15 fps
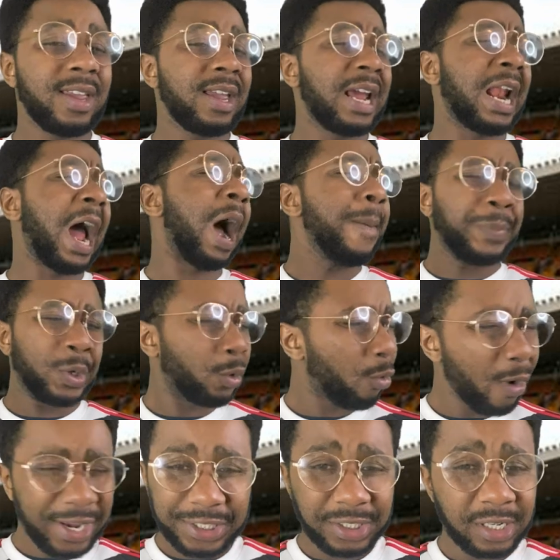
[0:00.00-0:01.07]
And I'll be
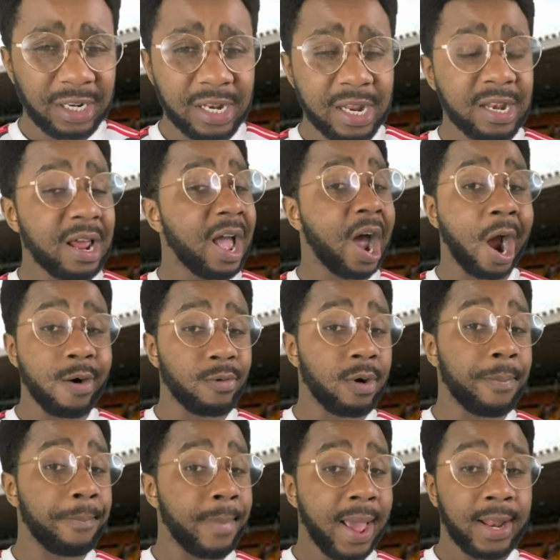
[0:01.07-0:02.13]
questioning
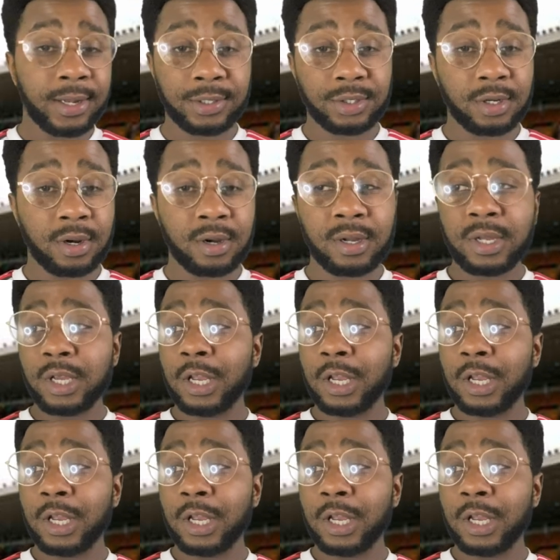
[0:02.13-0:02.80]
our manager